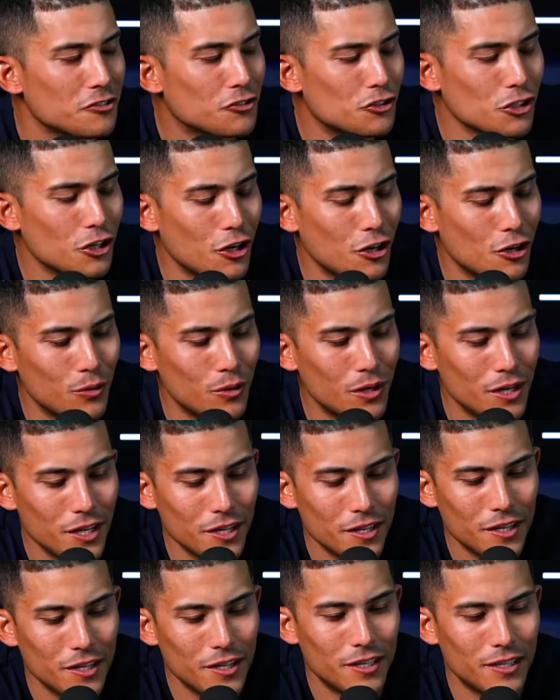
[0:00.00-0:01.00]
so,
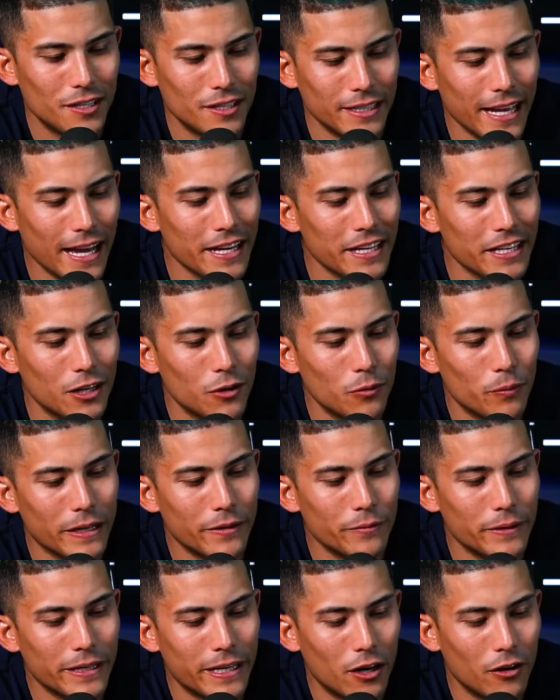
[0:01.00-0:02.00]
yeah, you know,
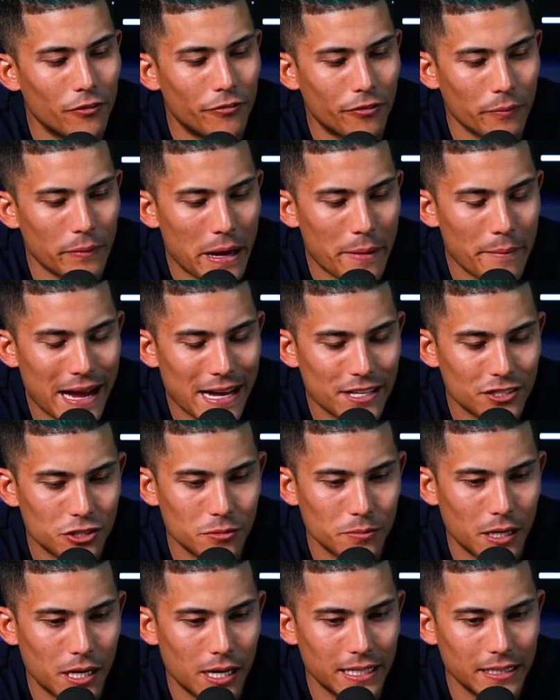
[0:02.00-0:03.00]
we we go from that
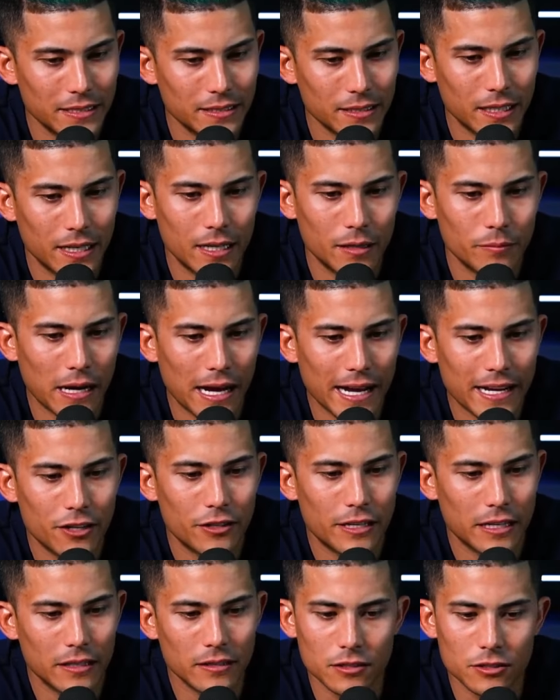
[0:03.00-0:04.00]
mastermind. Um, I go
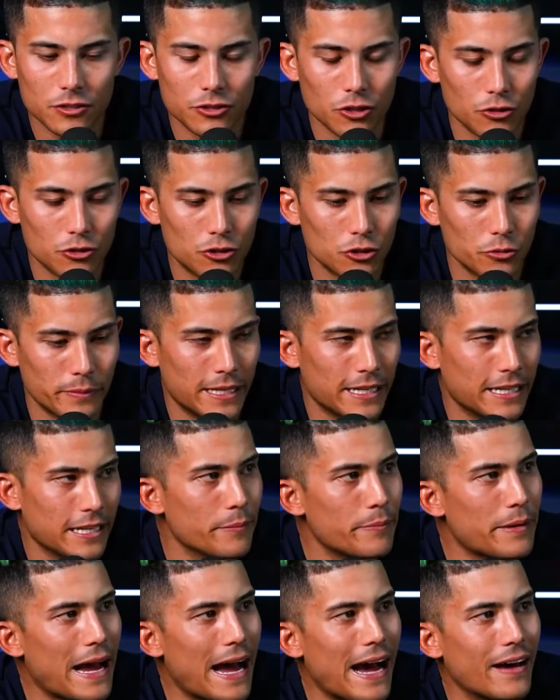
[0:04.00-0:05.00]
down this social media
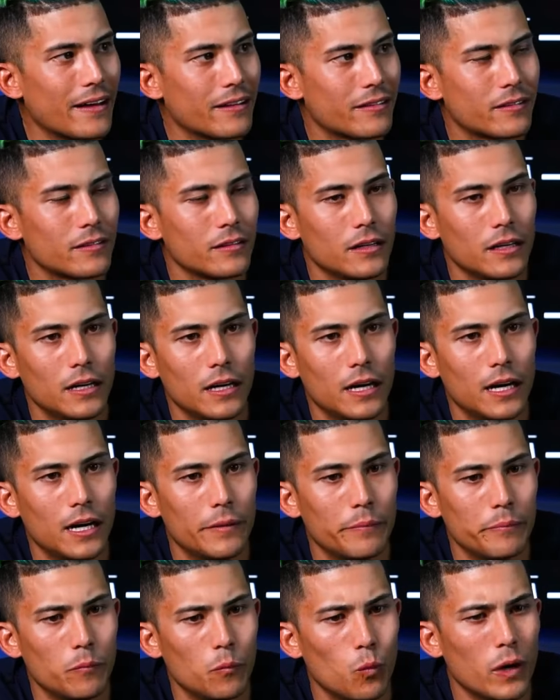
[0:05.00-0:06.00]
path.
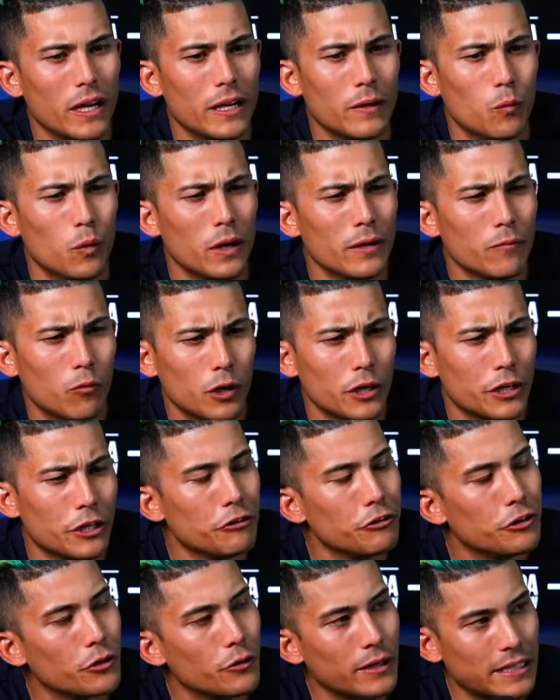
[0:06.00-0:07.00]
Um, what what were
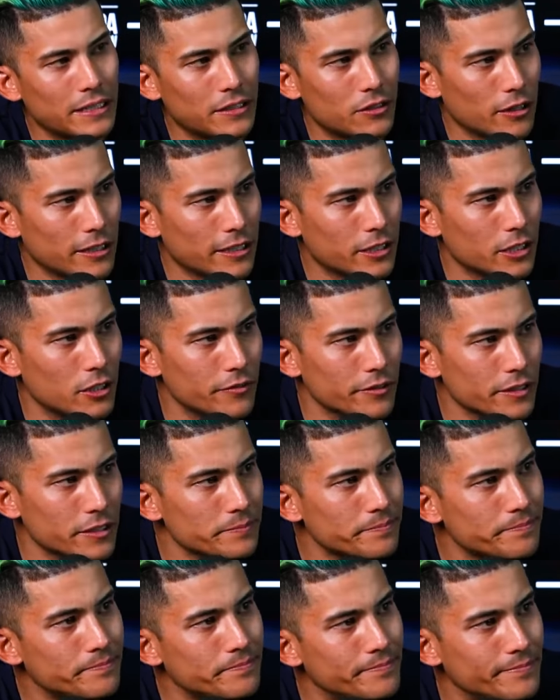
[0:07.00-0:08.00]
you doing during COVID?